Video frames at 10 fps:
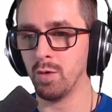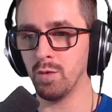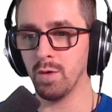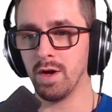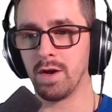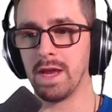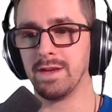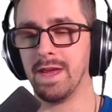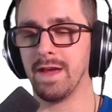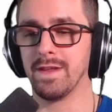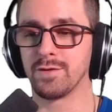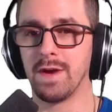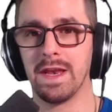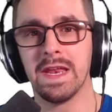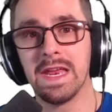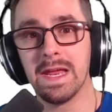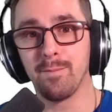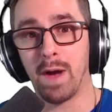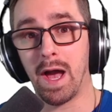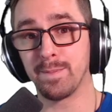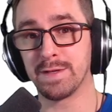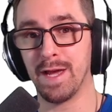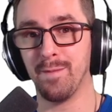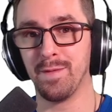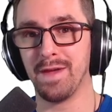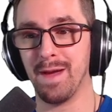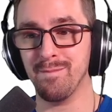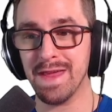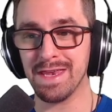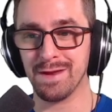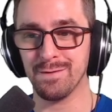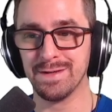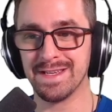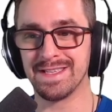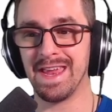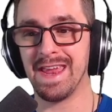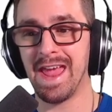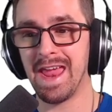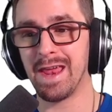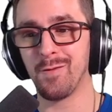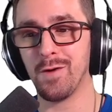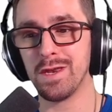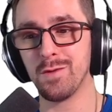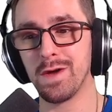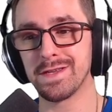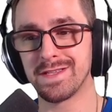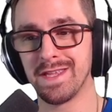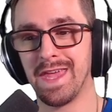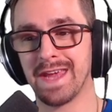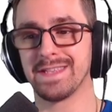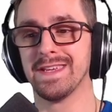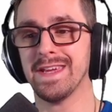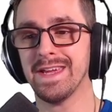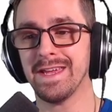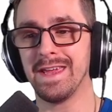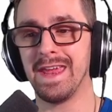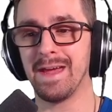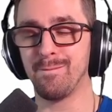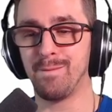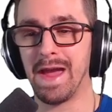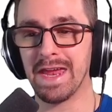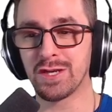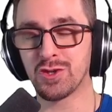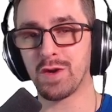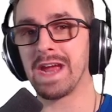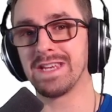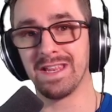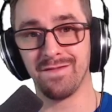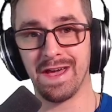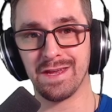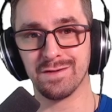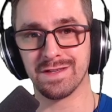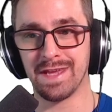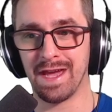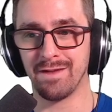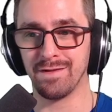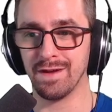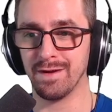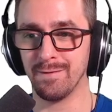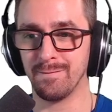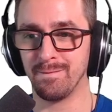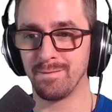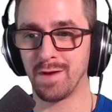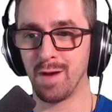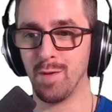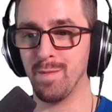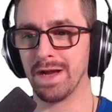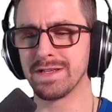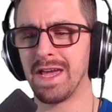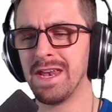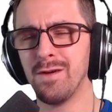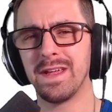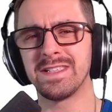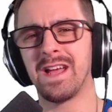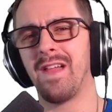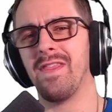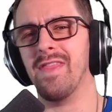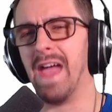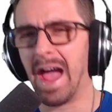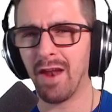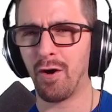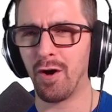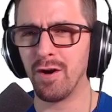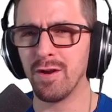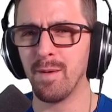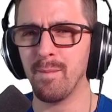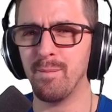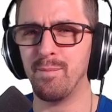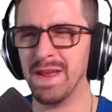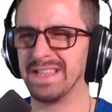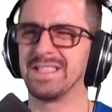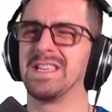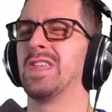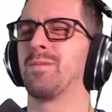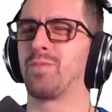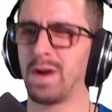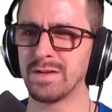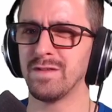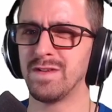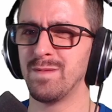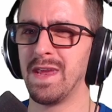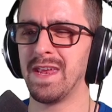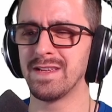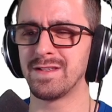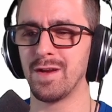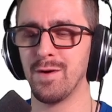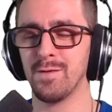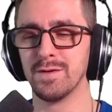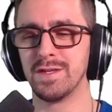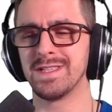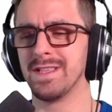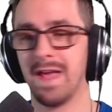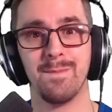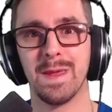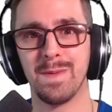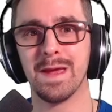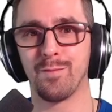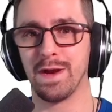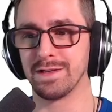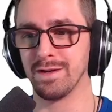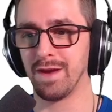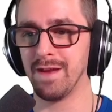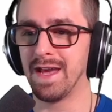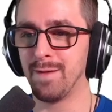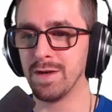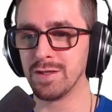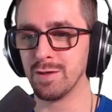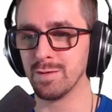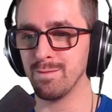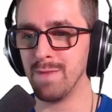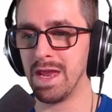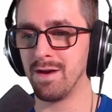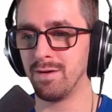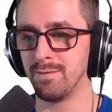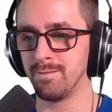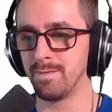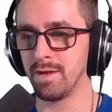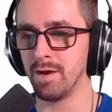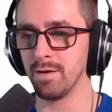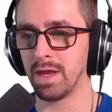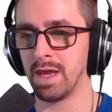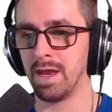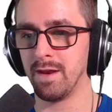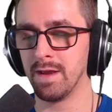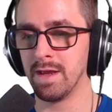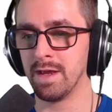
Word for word: Ooh, okay. Yeah, that's right. It pops up a menu to say, hey, what do you want to select by extracting the values out of the combo box? I know that's not that hard, but it's still impressive to me. So just let me be impressed, okay? I'm going to choose male. Okay.